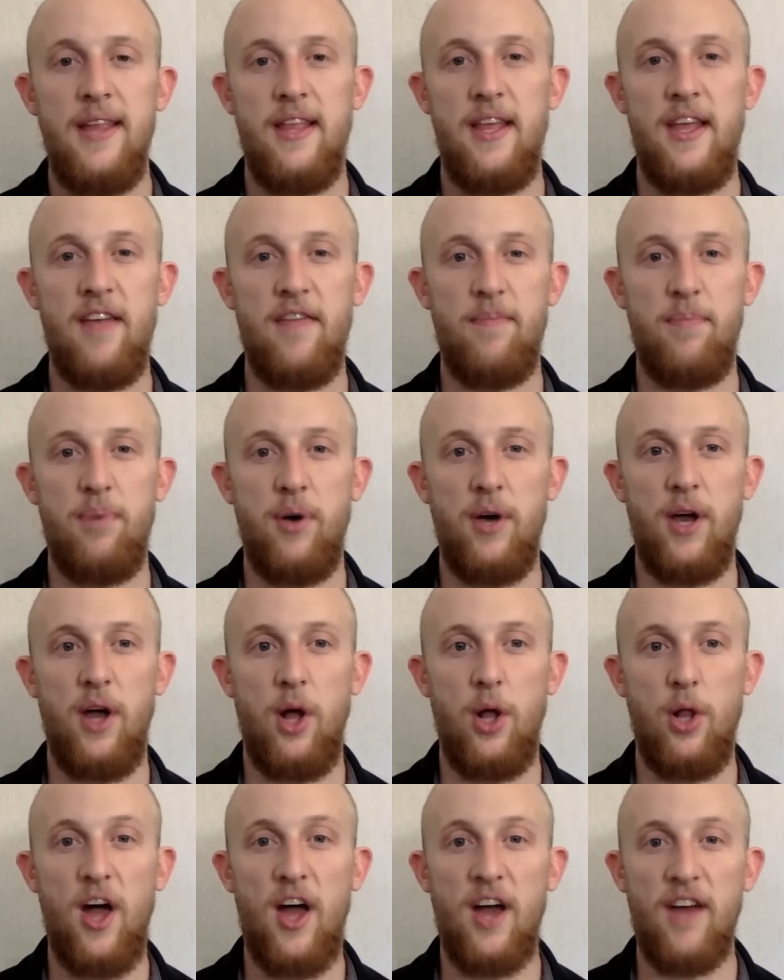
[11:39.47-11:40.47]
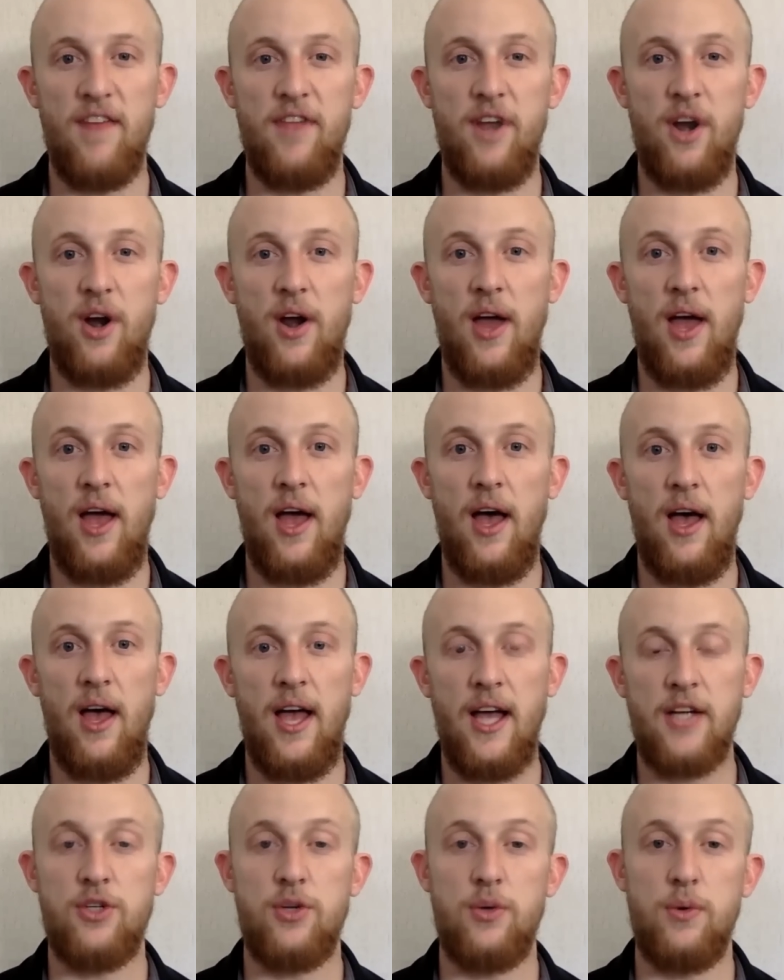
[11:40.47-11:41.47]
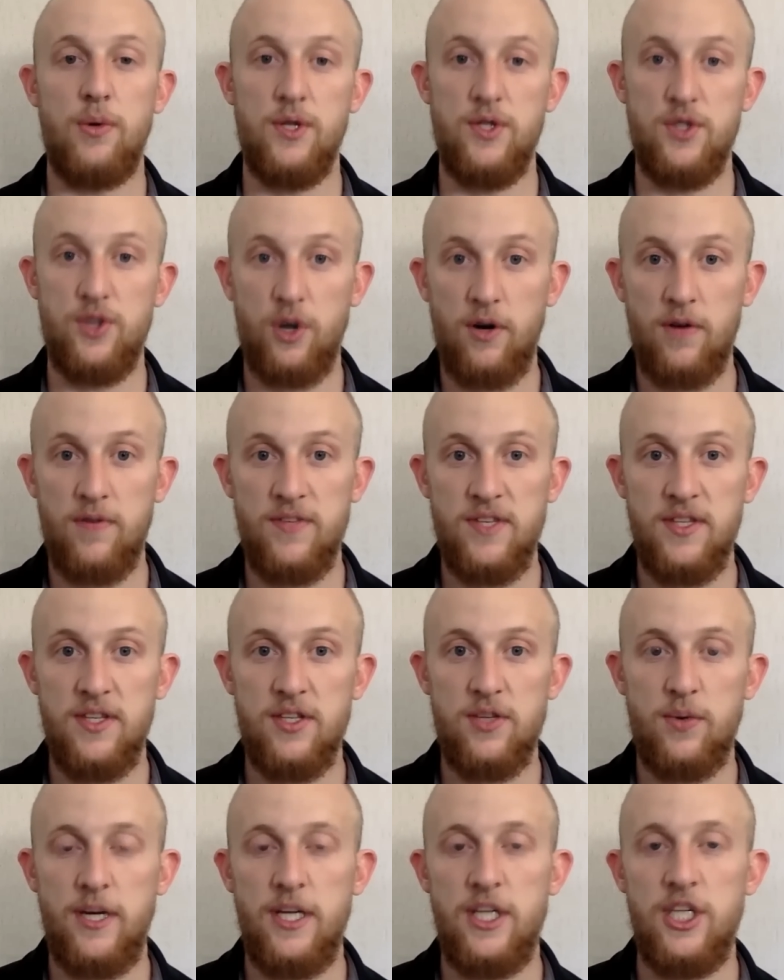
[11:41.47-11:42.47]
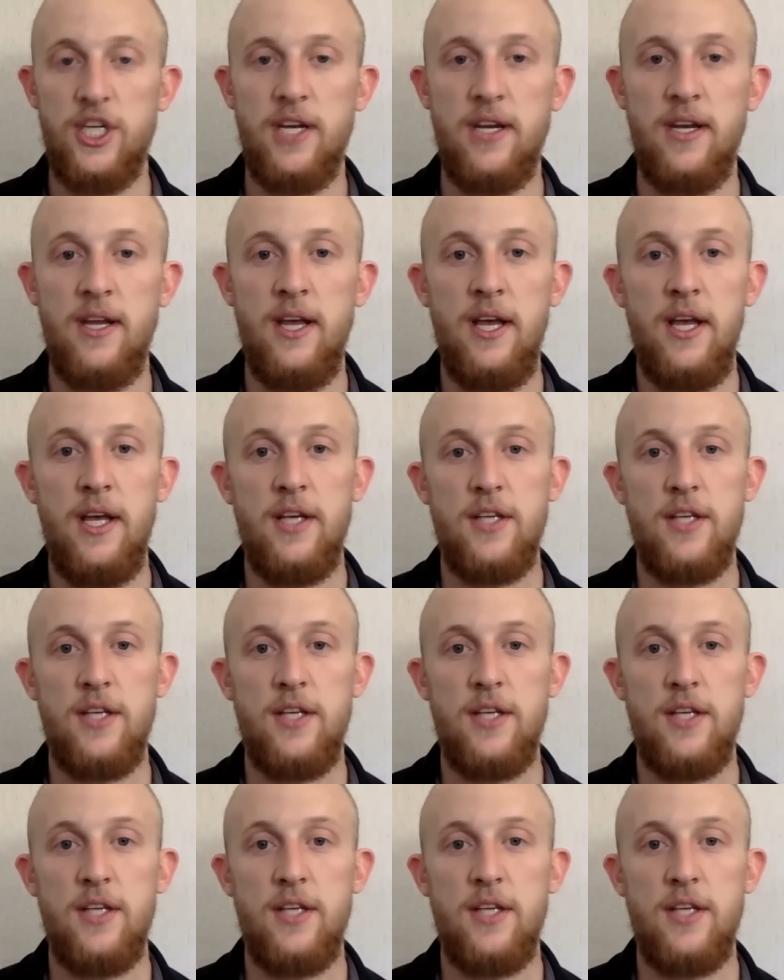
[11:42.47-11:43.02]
They have put a lot of their extra reserves in this region.